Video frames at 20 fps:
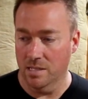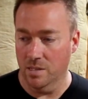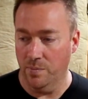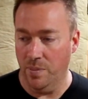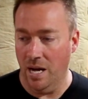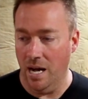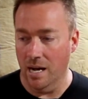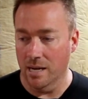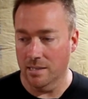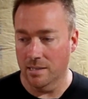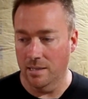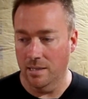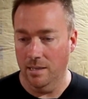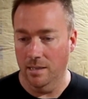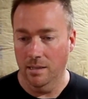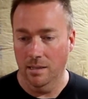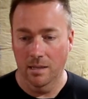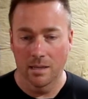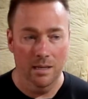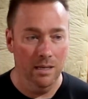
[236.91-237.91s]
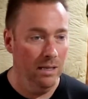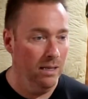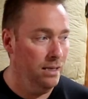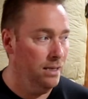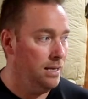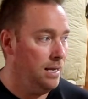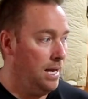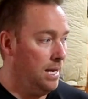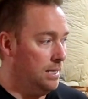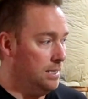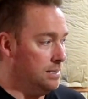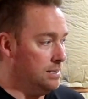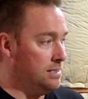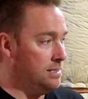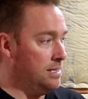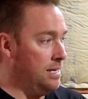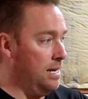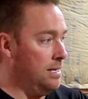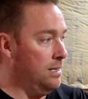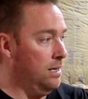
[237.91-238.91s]
epoxy, and it's
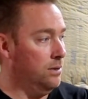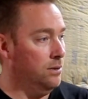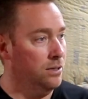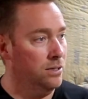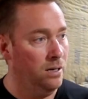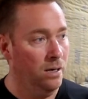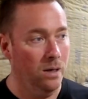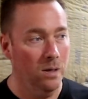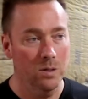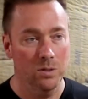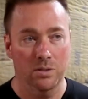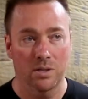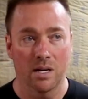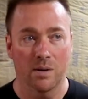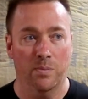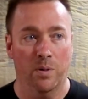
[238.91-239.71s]
set under cars we have